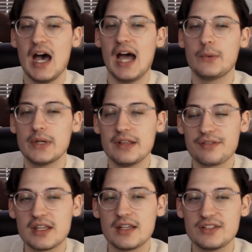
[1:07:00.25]
I really
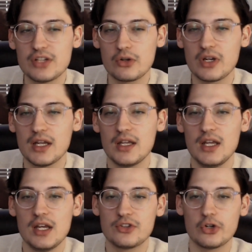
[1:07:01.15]
think Hisoka
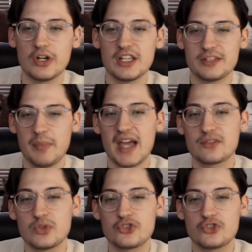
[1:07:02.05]
during this match was